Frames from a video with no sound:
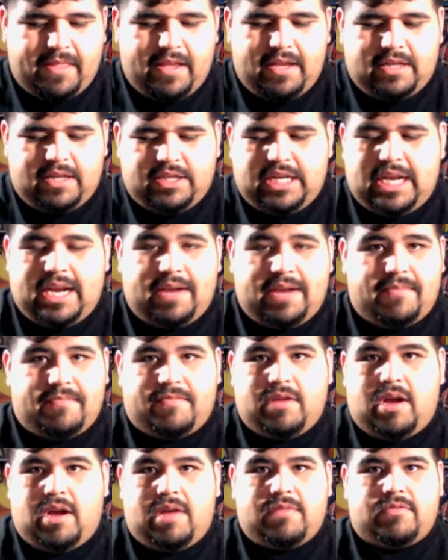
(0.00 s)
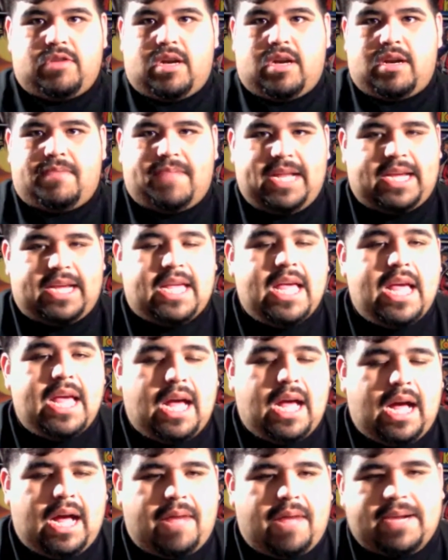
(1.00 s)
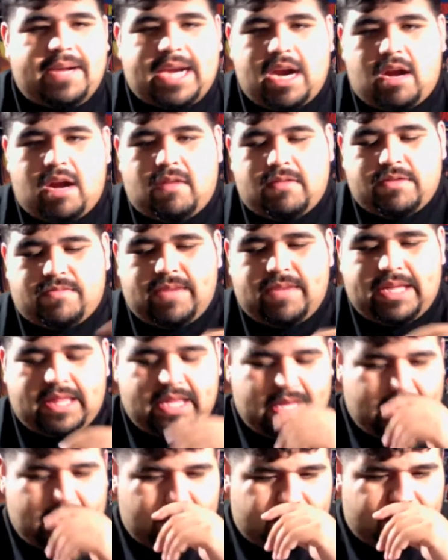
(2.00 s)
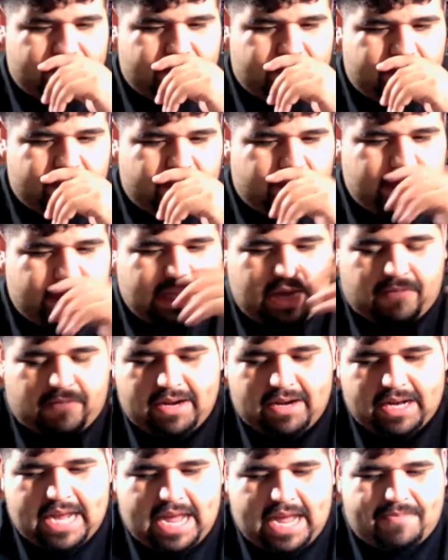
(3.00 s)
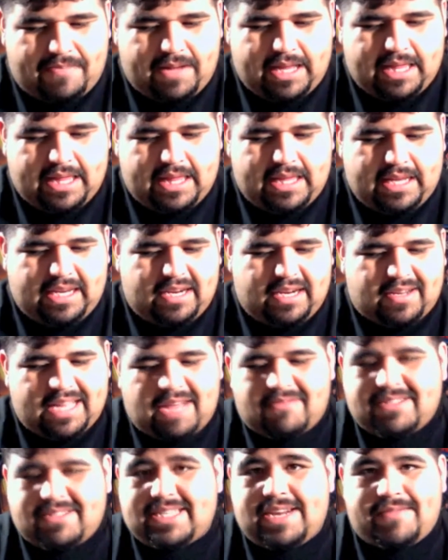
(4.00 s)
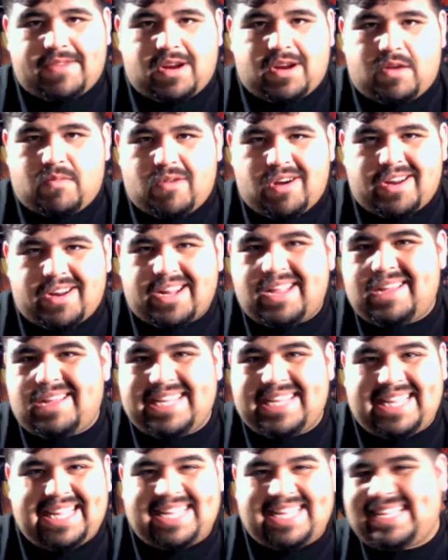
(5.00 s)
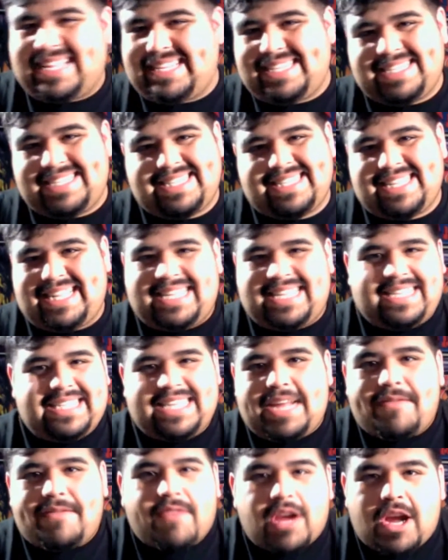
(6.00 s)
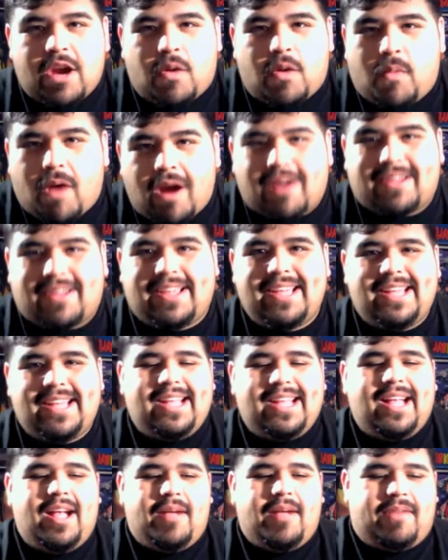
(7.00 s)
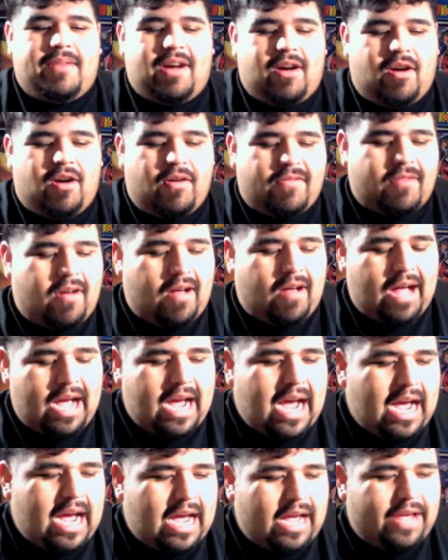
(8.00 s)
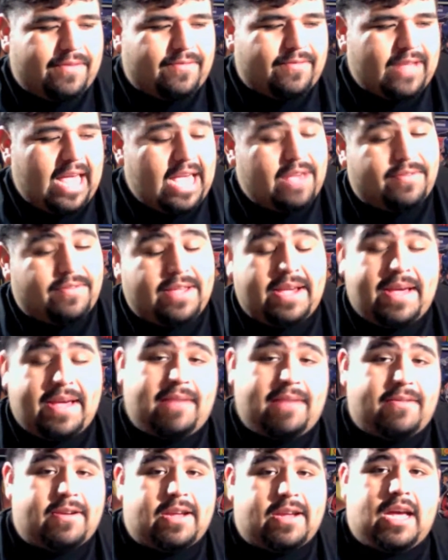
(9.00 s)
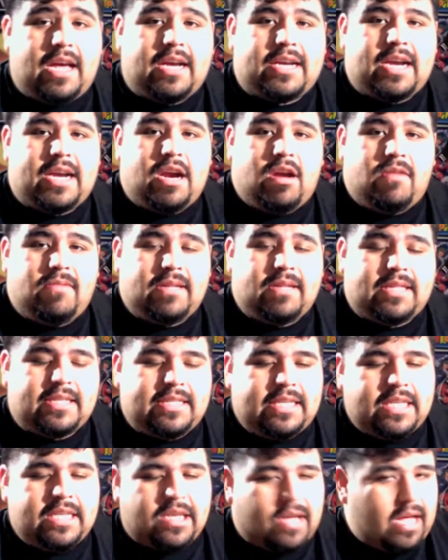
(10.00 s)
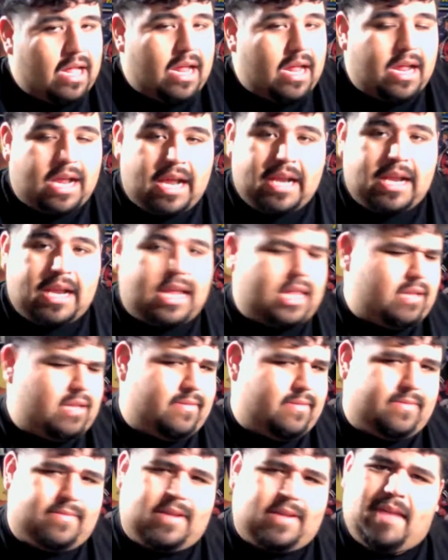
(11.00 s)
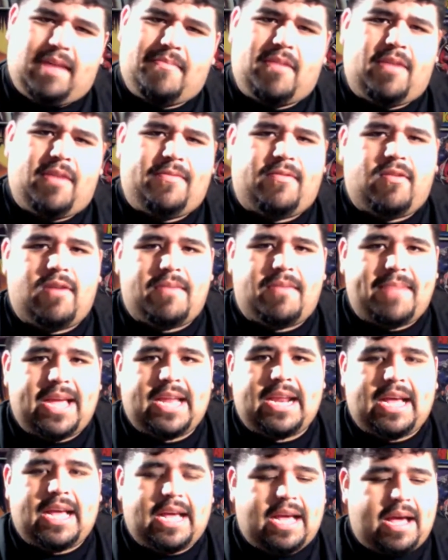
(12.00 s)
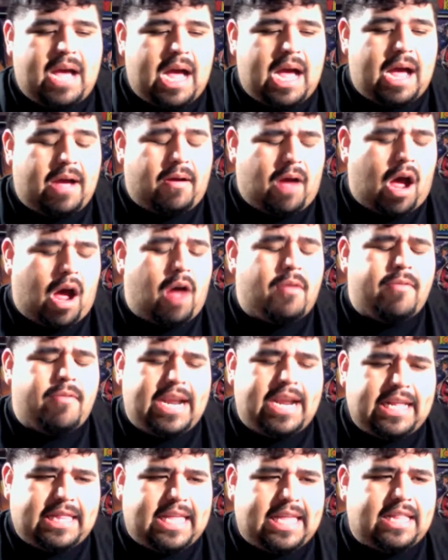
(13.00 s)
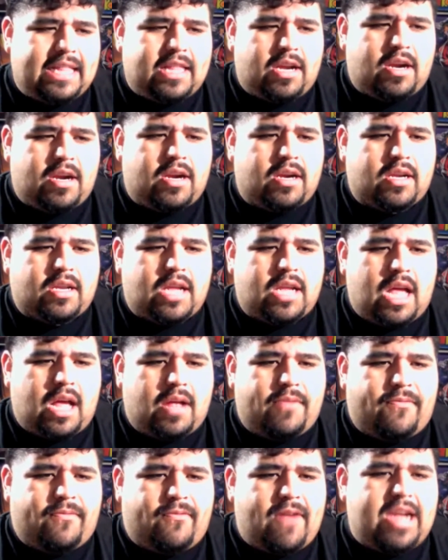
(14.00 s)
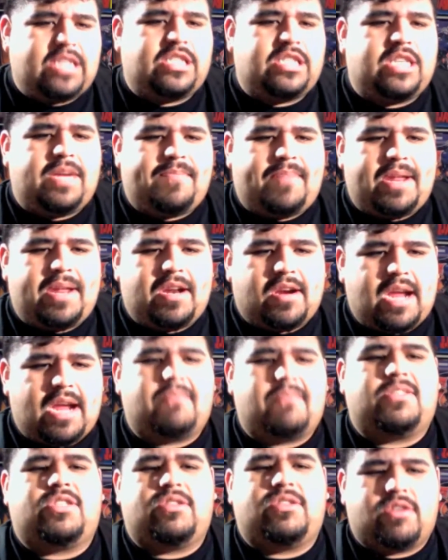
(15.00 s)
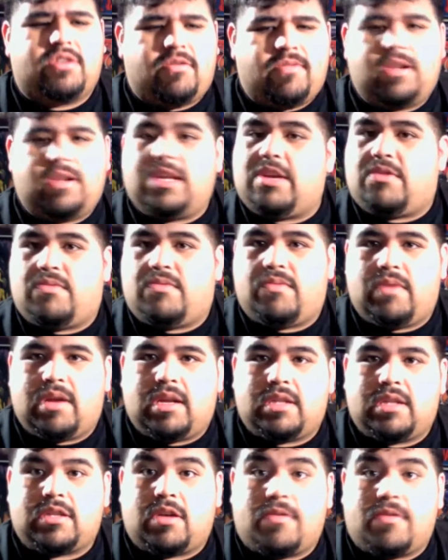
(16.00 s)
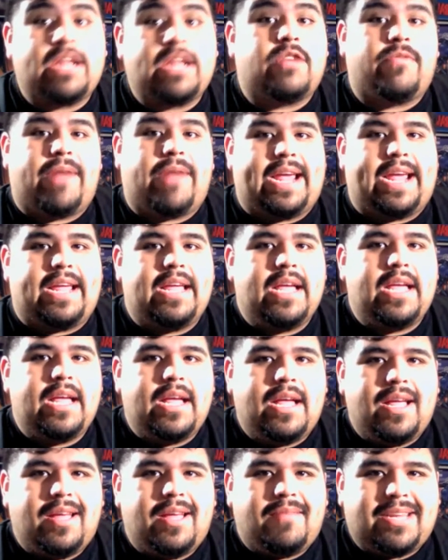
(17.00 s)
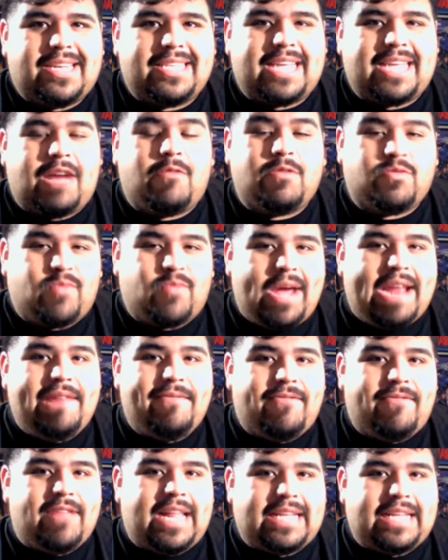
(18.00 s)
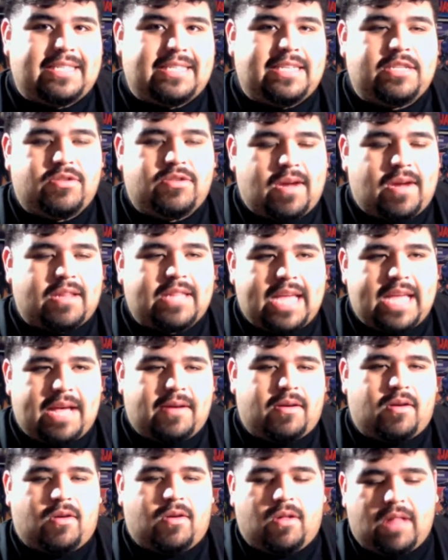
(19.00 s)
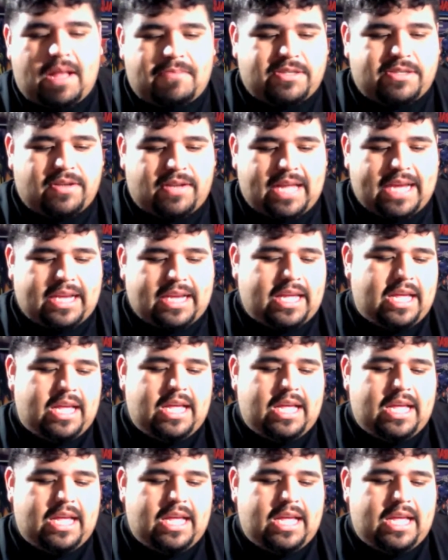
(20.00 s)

Shit, I'm drawing a blank. But Carol was with that one guy, but you know, that was never gonna work. It's never gonna work. But overall, if they have Carol with Ezekiel, I'm all for it, man. I already think their friendship and their chemistries are really, it's already great, because I was waiting for that scene throughout the whole episode. Like,